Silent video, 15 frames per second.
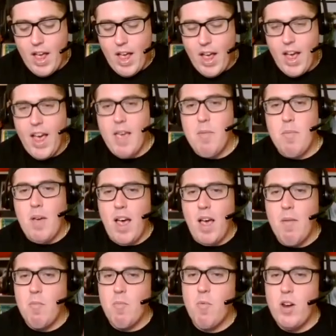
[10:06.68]

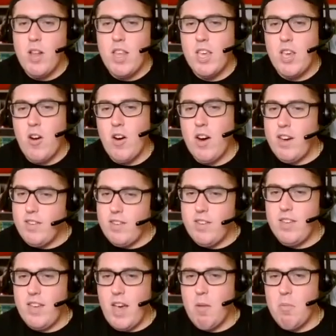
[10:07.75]
I'm really curious to
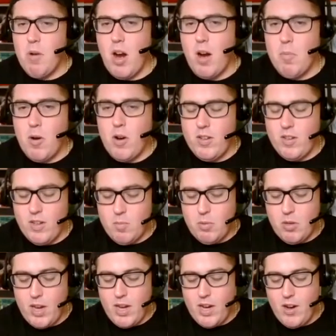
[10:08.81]
see how Brock Purdy's going to
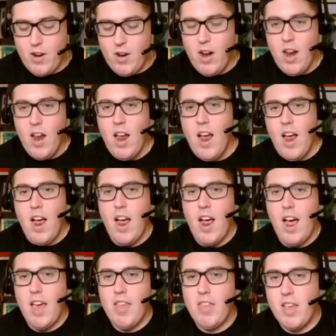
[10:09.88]
play here.
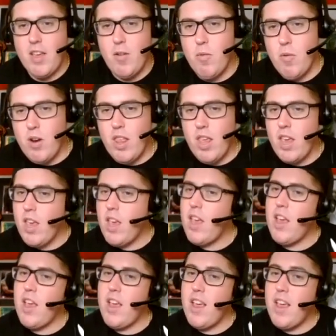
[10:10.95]
I think a really
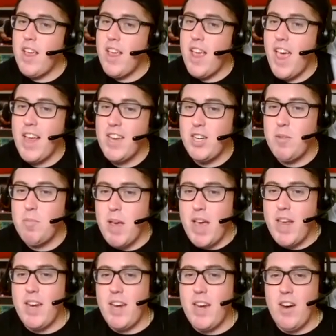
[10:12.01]
edgy
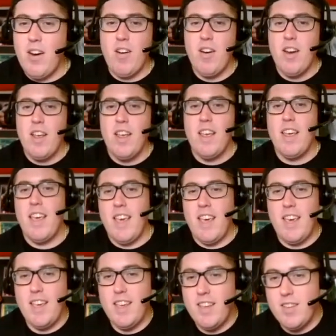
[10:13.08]
bet here
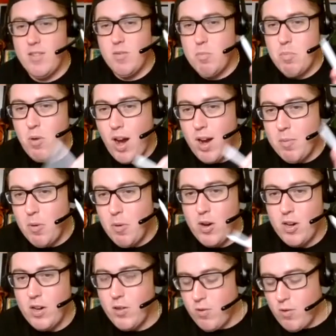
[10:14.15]
is Brock
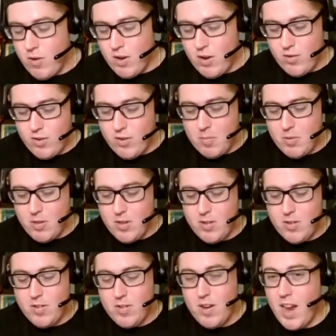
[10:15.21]
Purdy to throw an interception.
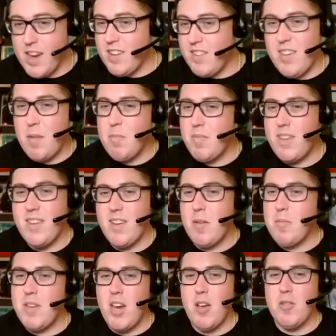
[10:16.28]
I just
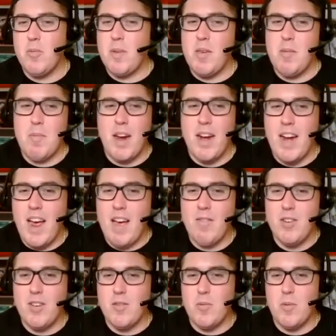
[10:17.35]
some tells me he might have
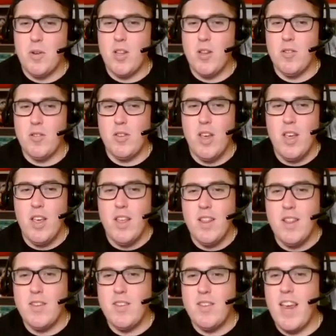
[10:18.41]
just one of those.
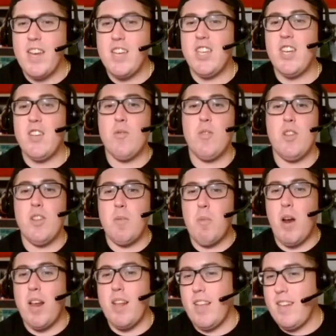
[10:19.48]
The stage gets real, the
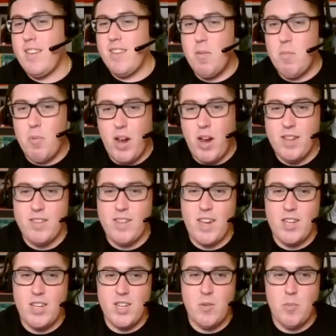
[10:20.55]
bright lights get bright,
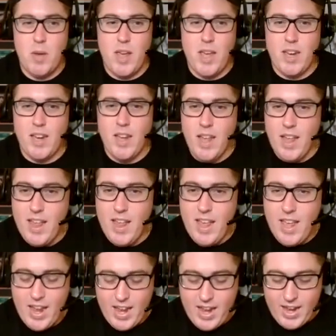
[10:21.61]
stage gets big,
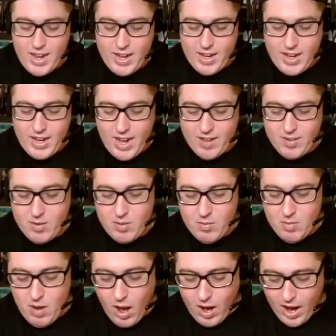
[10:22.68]
and he has a
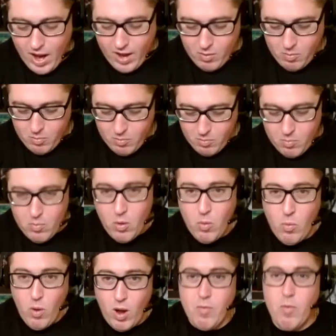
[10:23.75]

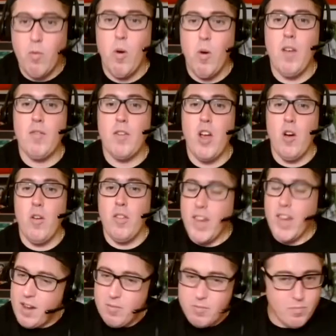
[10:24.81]
rough go.
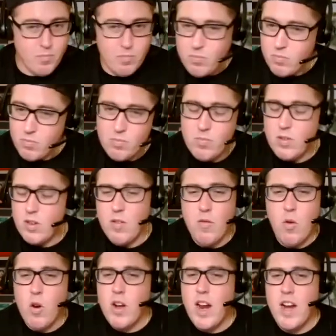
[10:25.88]
Again,
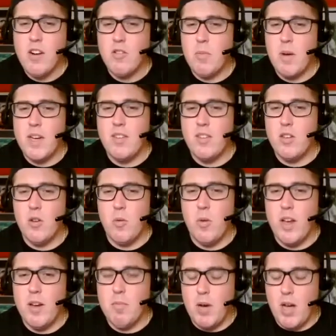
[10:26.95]
49ers might still
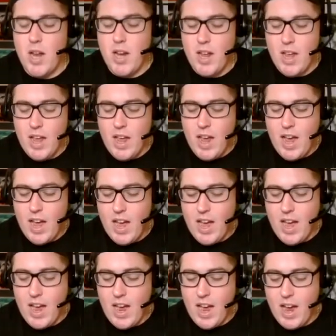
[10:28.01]
win, but
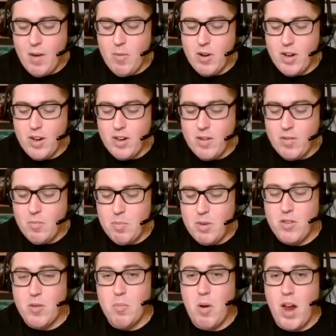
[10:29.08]
I wouldn't be
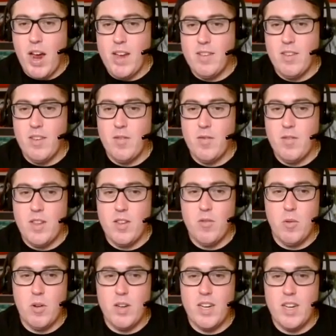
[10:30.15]
surprised if this
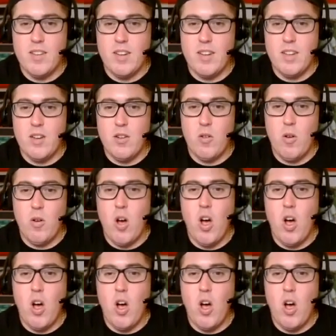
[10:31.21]
one gets a little